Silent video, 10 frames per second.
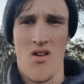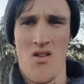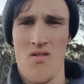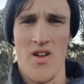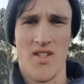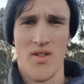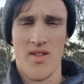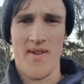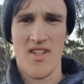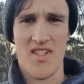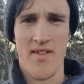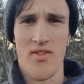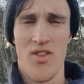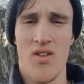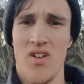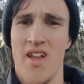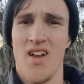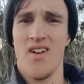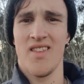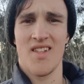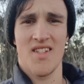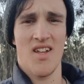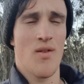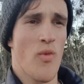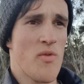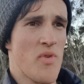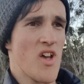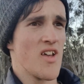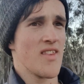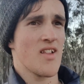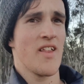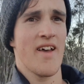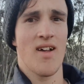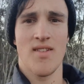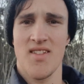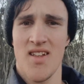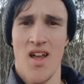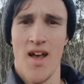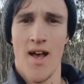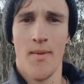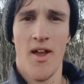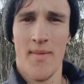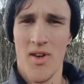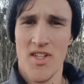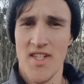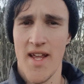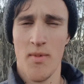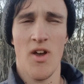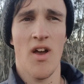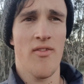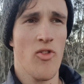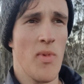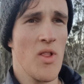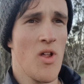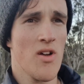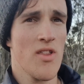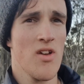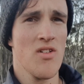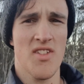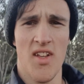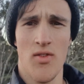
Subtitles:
Alright, so it's about 7:30 now, and the sun went behind the clouds. I am going to stay behind for a bit longer though, because I